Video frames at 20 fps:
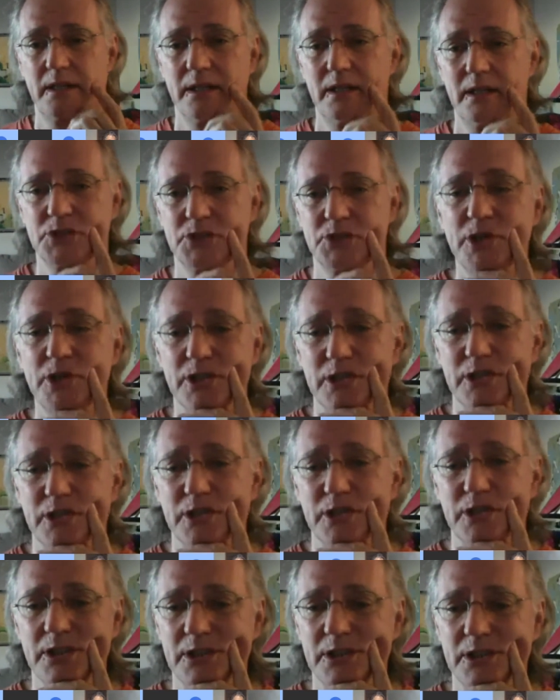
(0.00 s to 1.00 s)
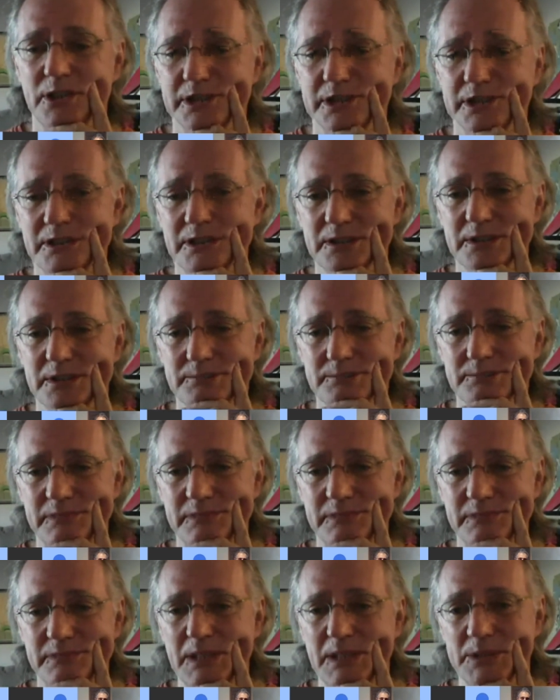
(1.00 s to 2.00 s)
churn over it,
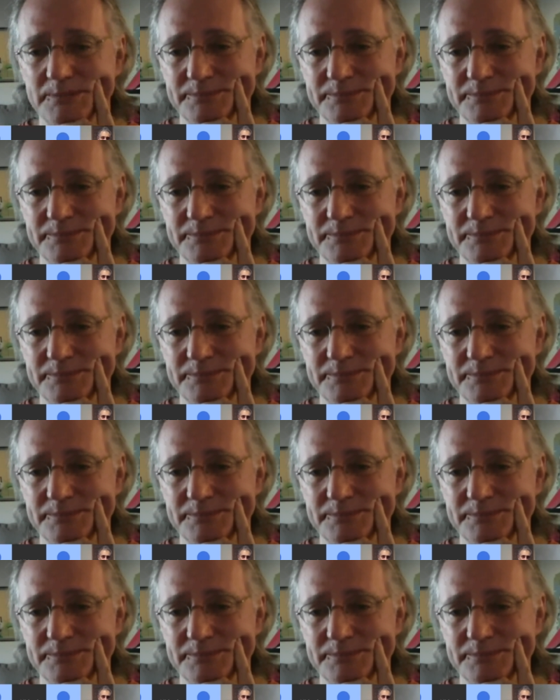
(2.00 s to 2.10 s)
maybe.